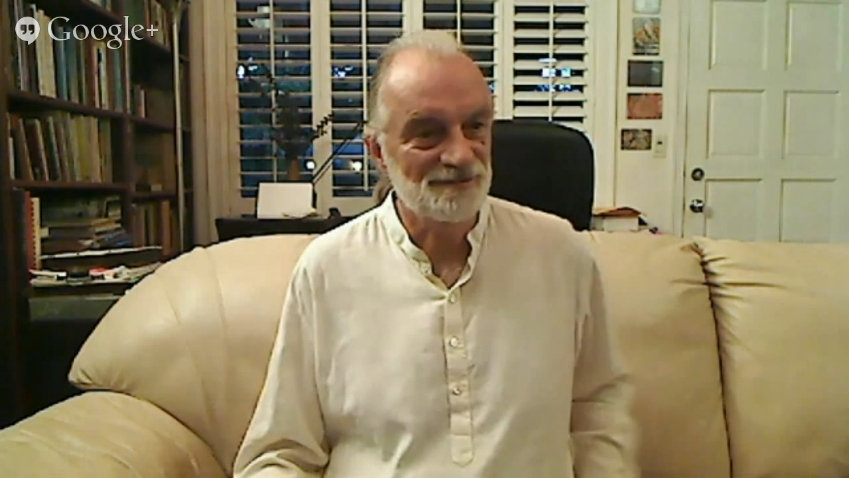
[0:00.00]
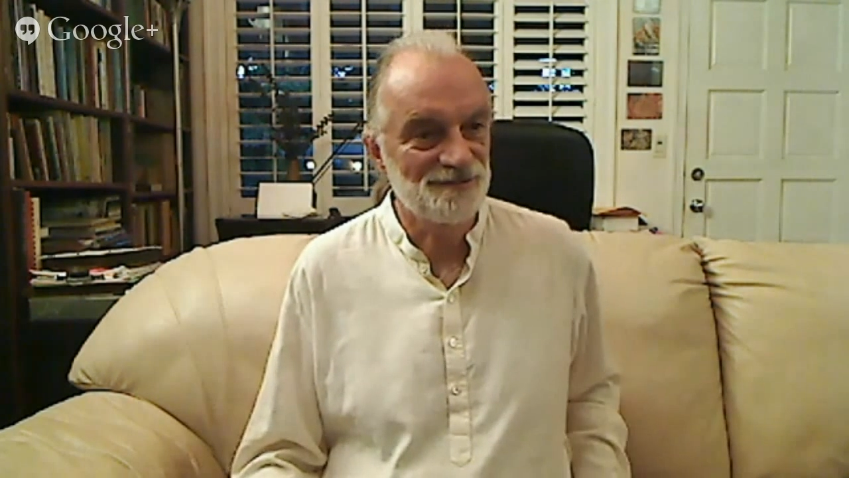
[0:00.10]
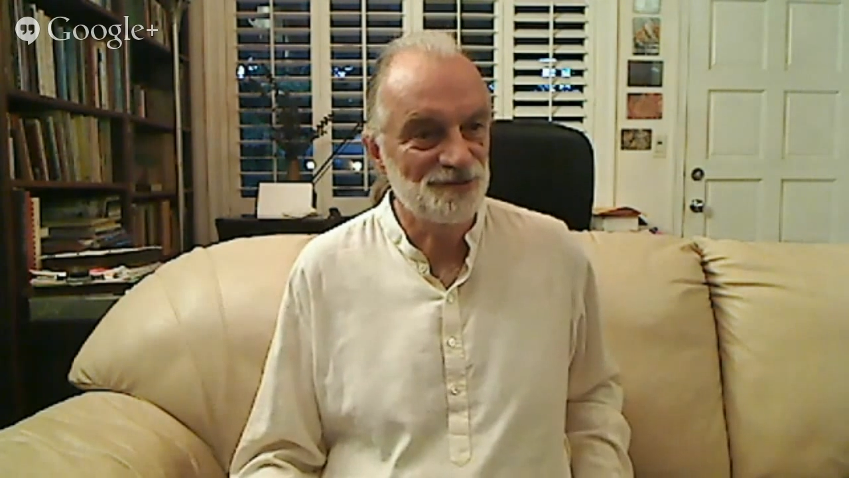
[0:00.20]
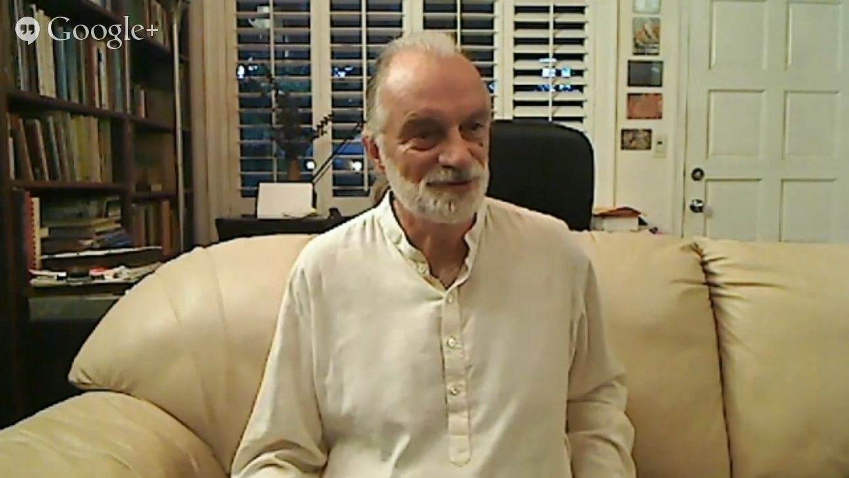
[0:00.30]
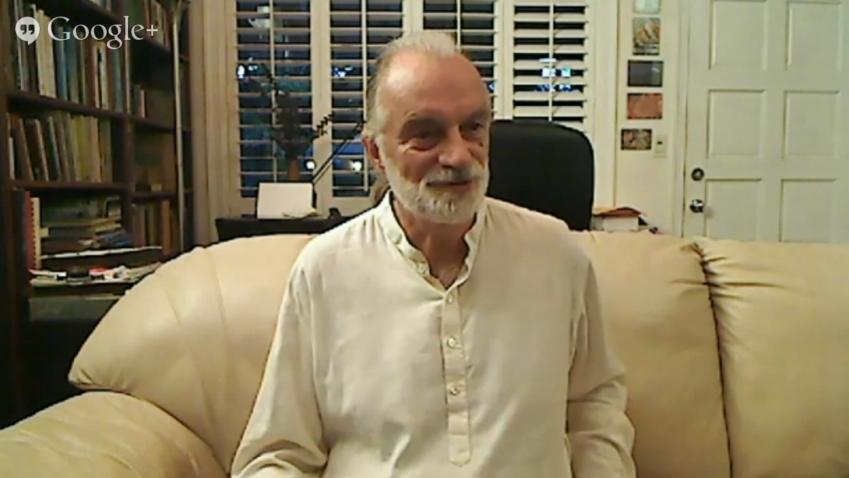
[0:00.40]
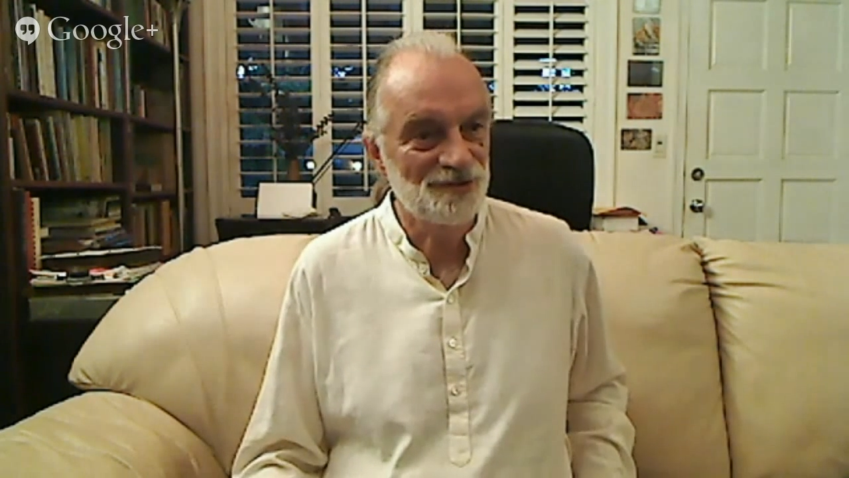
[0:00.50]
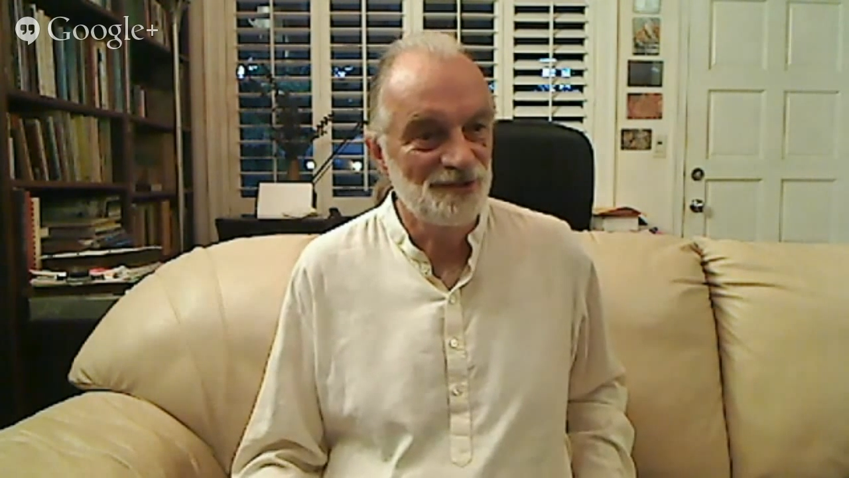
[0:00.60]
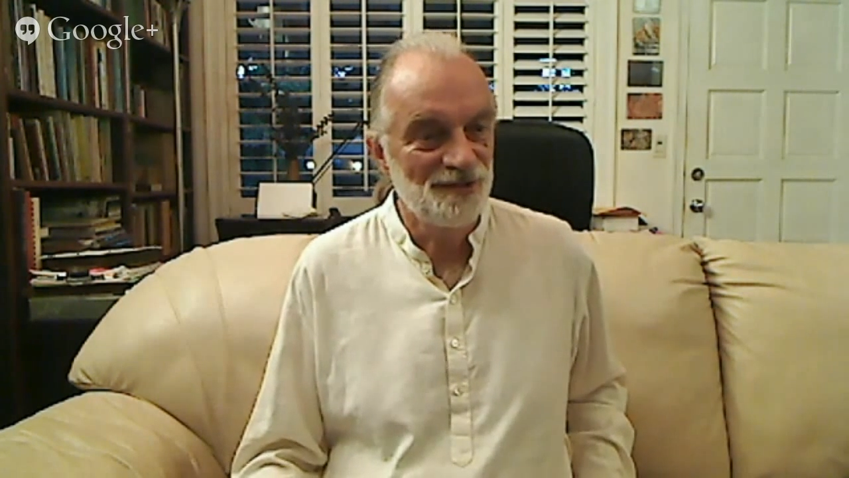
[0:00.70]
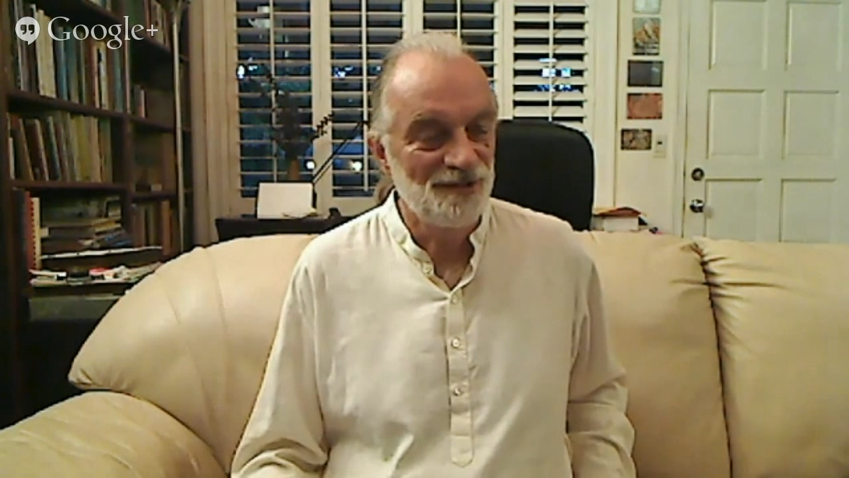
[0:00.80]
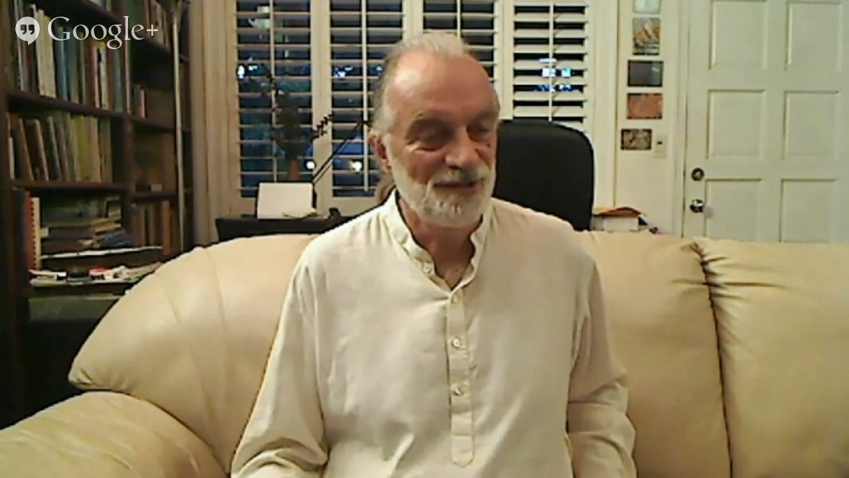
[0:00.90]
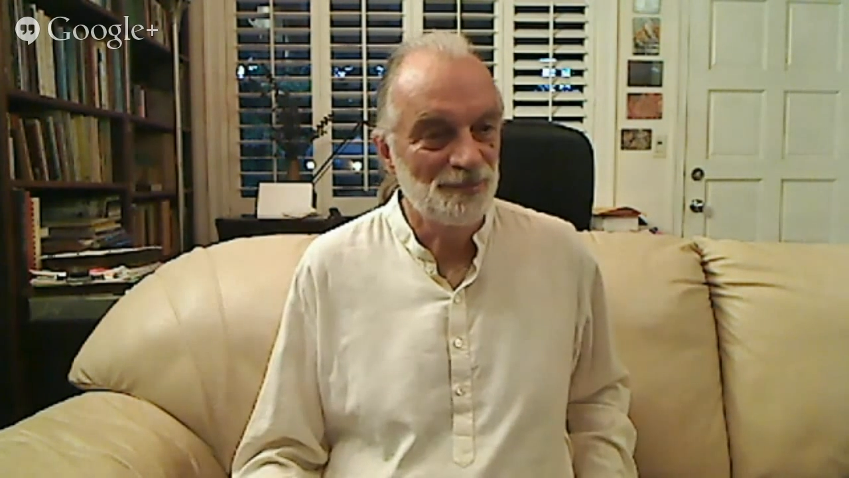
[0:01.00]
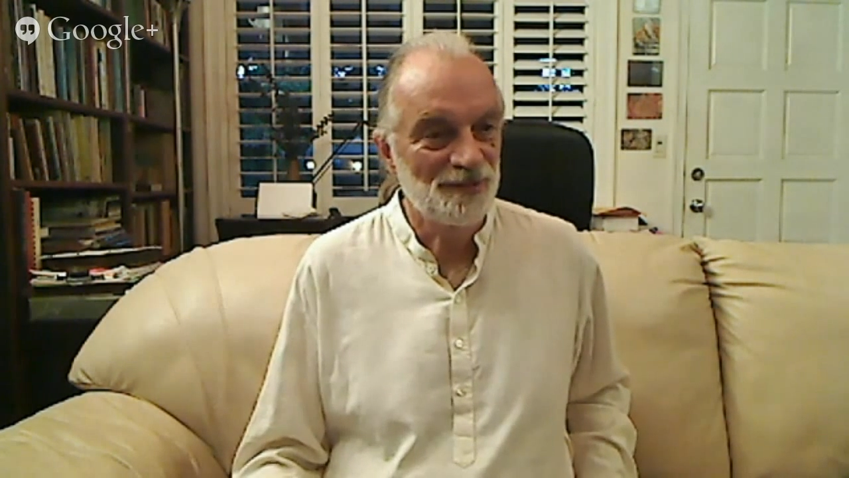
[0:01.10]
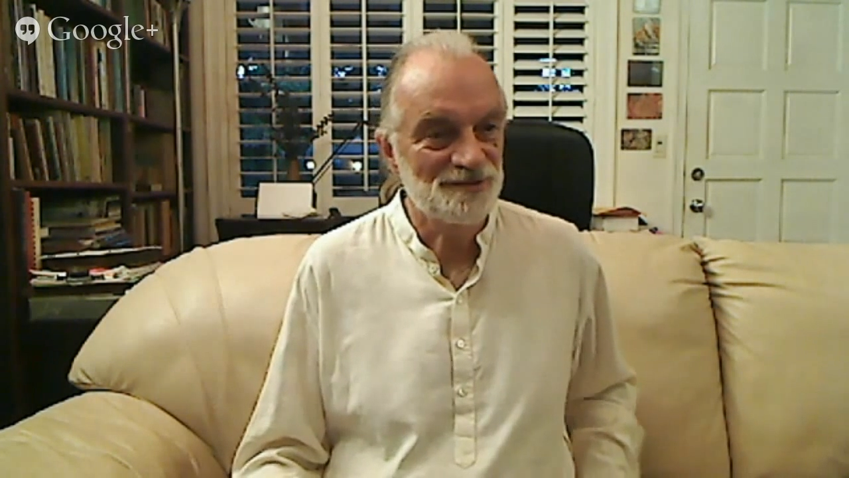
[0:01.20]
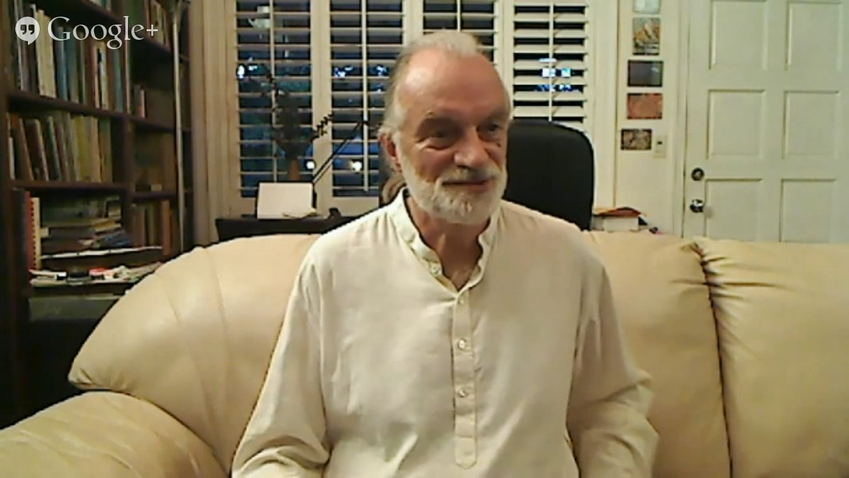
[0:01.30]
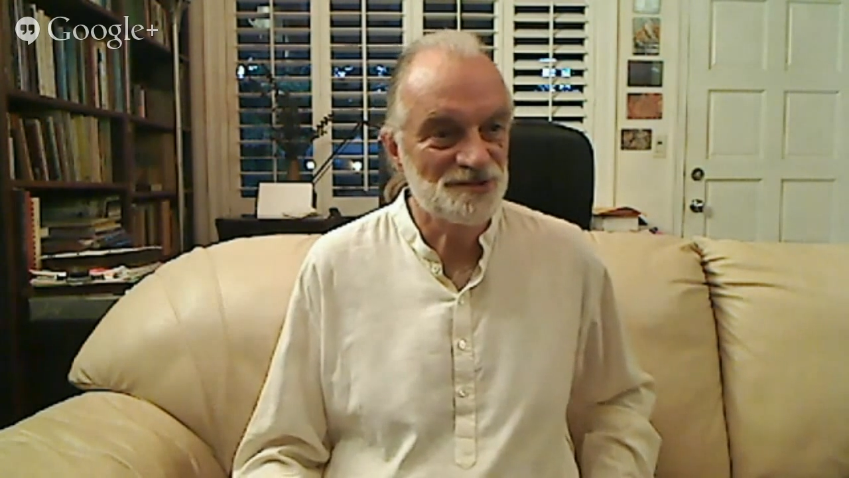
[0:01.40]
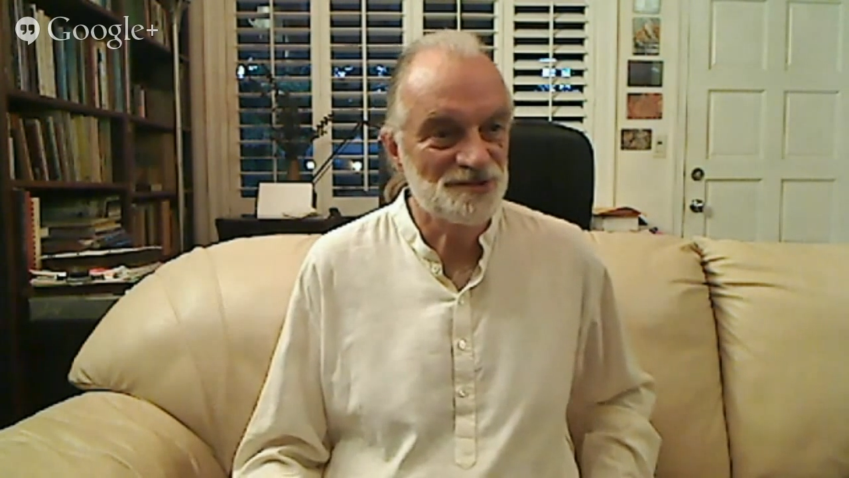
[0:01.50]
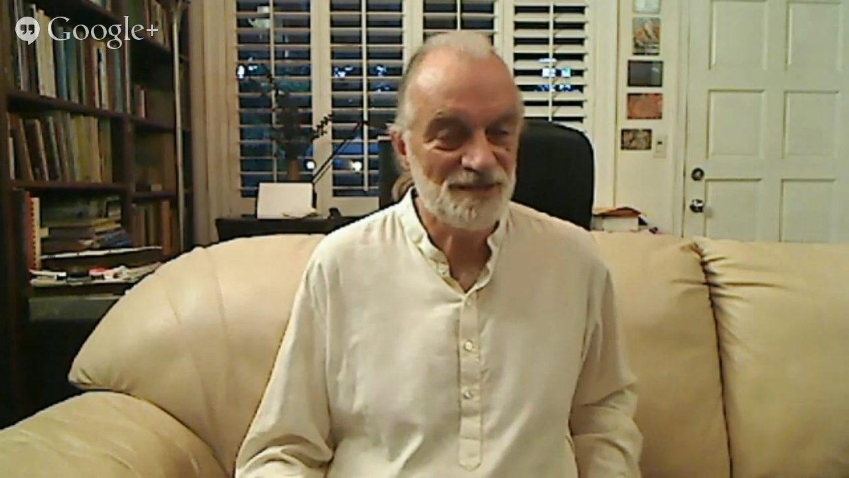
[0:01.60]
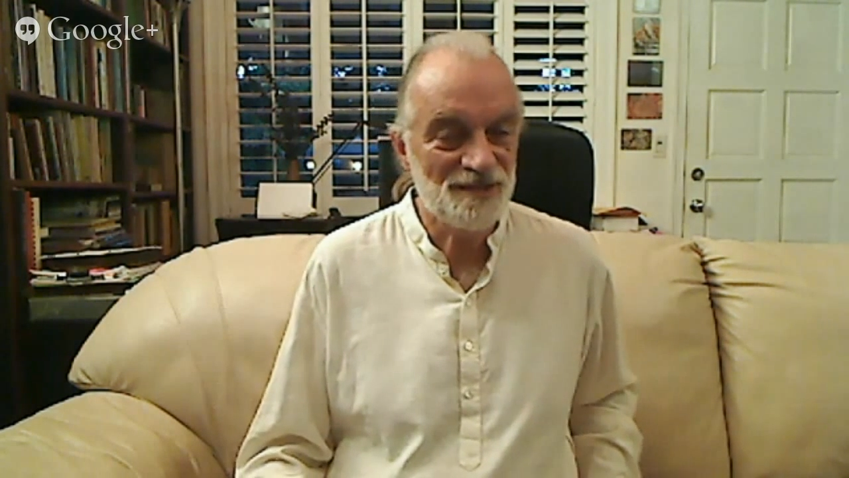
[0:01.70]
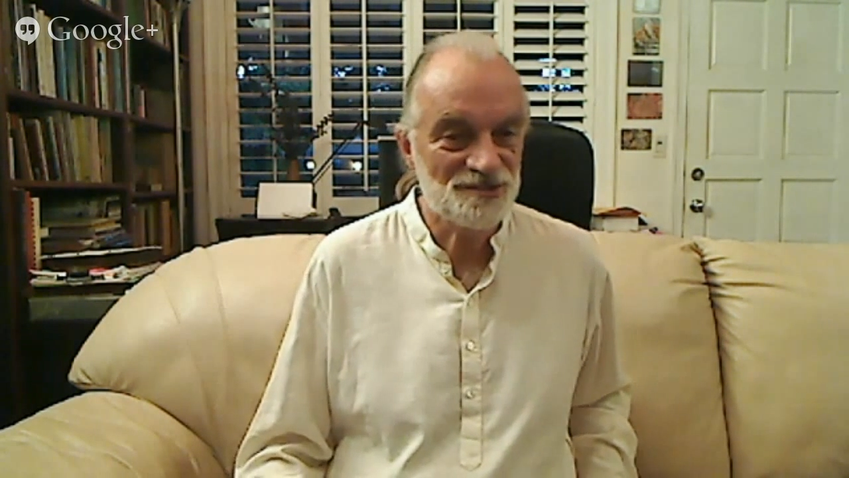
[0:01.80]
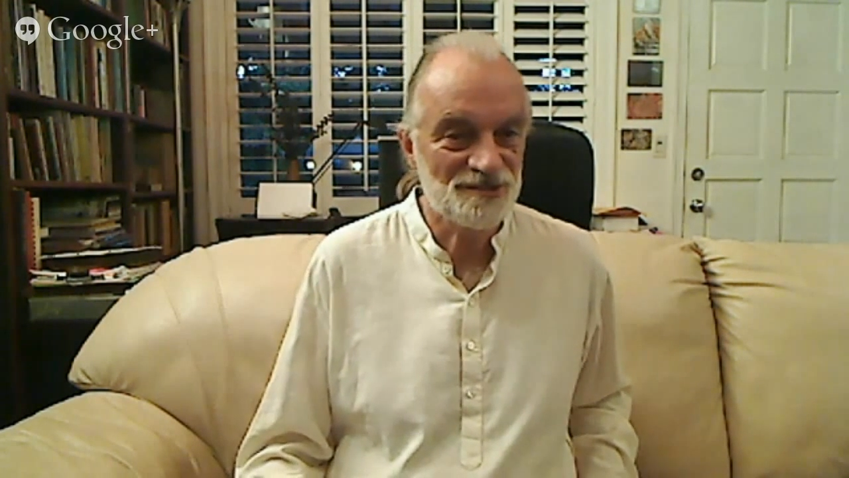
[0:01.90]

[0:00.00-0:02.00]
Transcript: You're participation,